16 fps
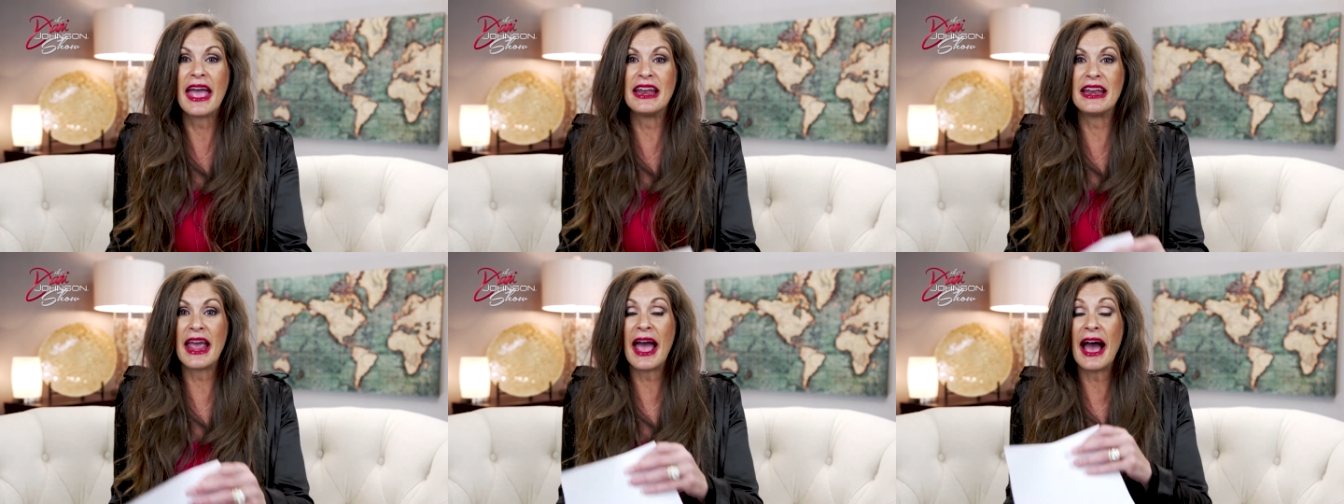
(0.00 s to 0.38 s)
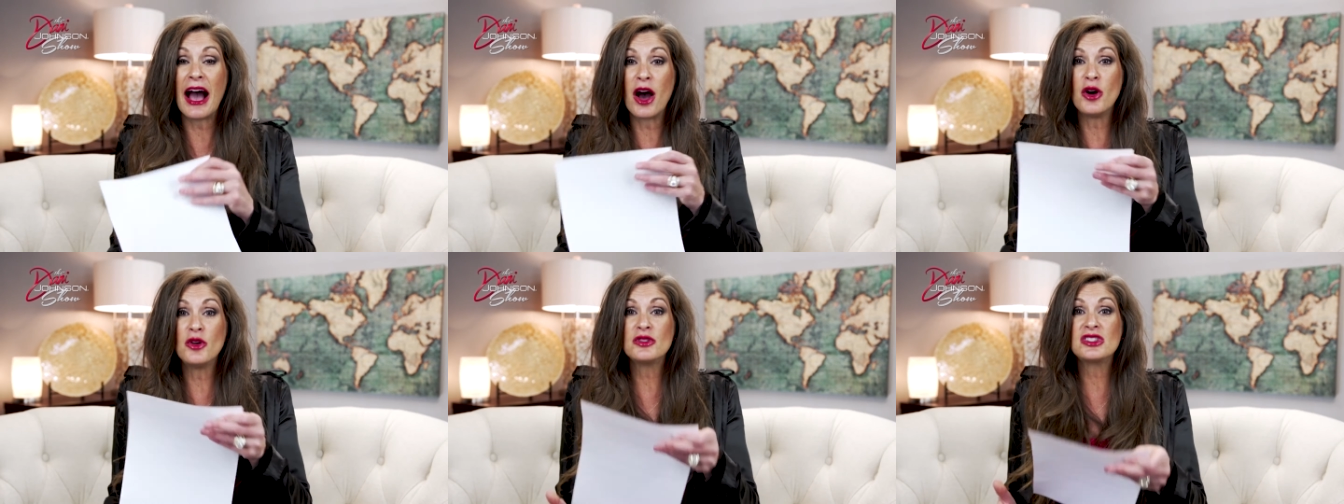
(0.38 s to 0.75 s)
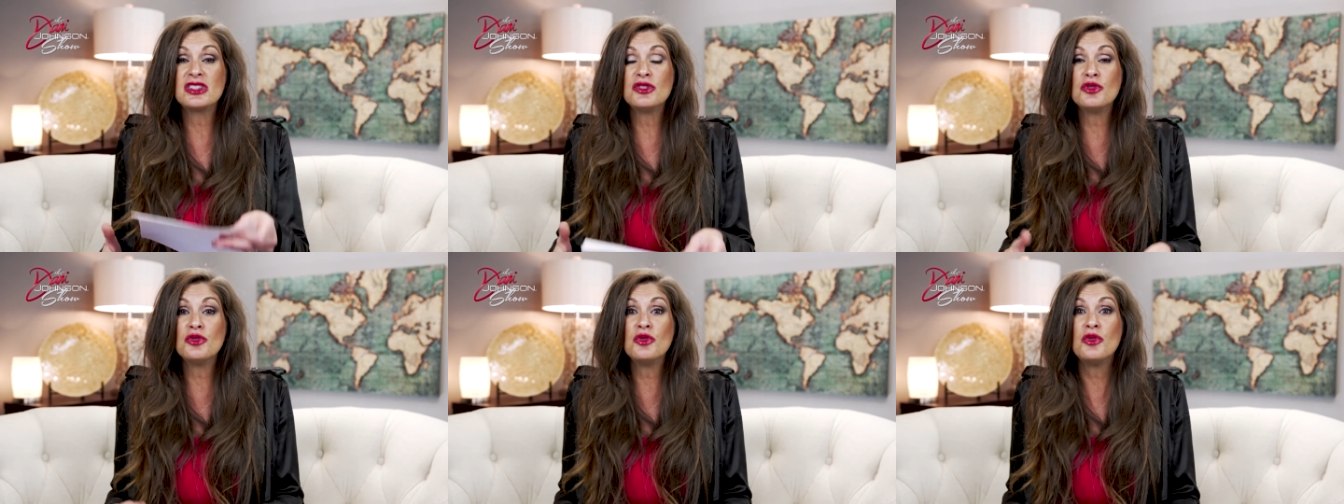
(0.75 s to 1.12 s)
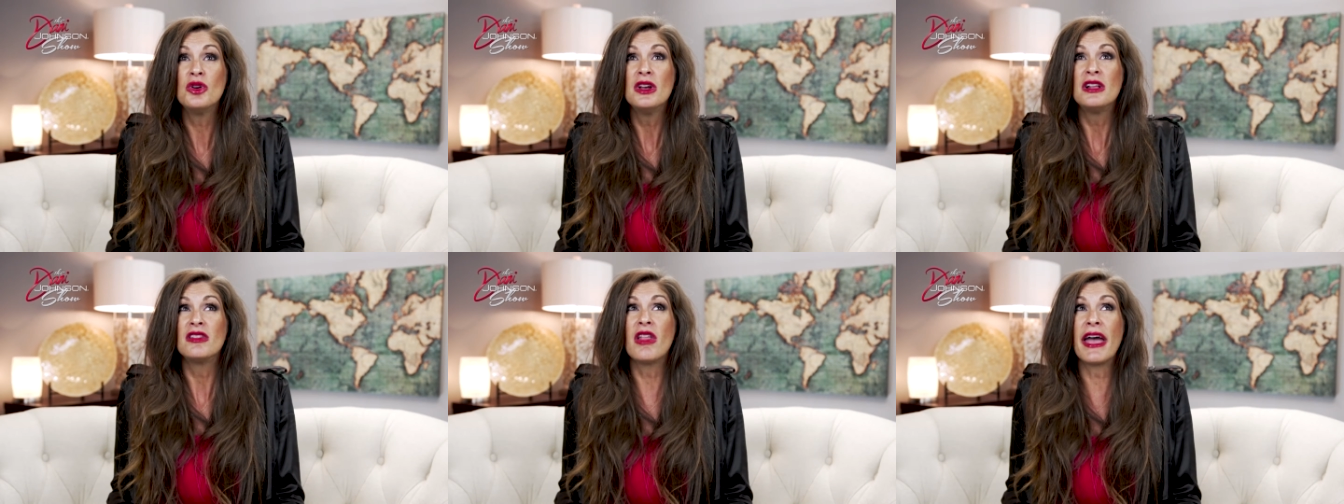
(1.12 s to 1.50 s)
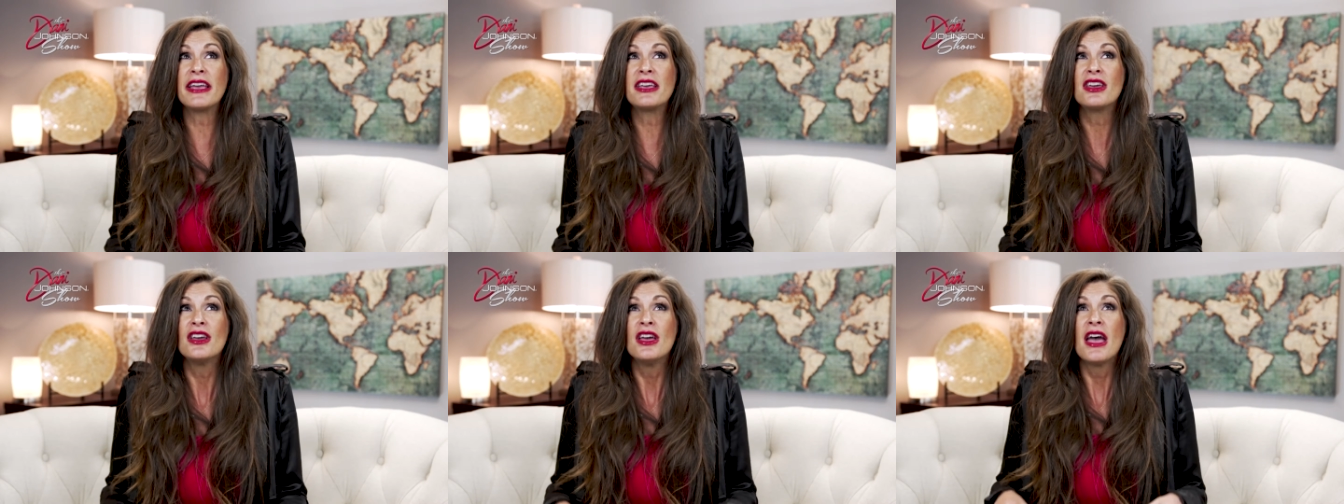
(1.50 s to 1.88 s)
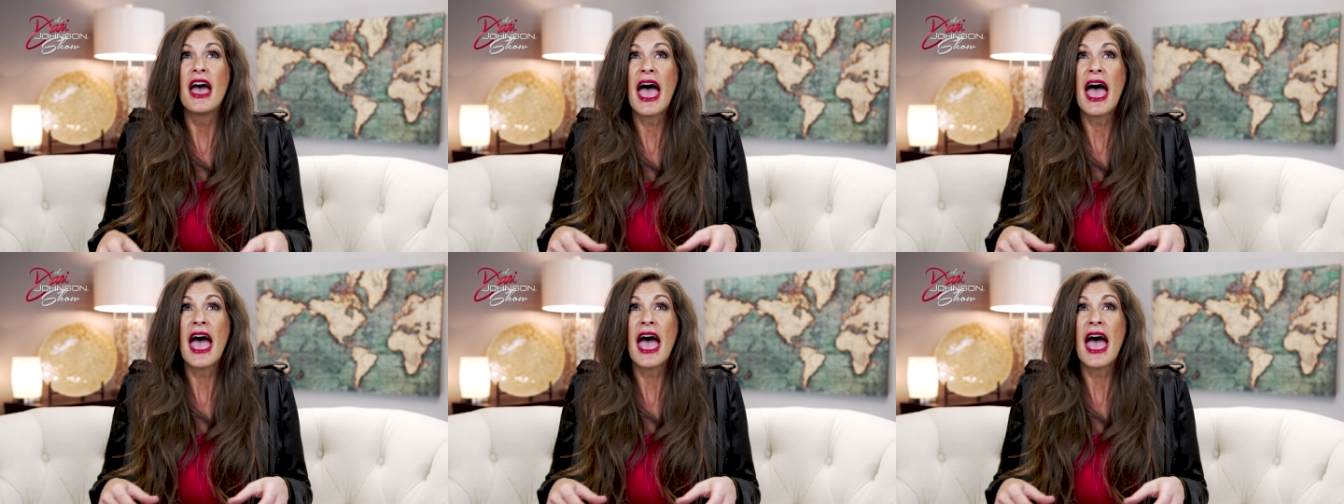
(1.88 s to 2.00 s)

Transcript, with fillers: and how to like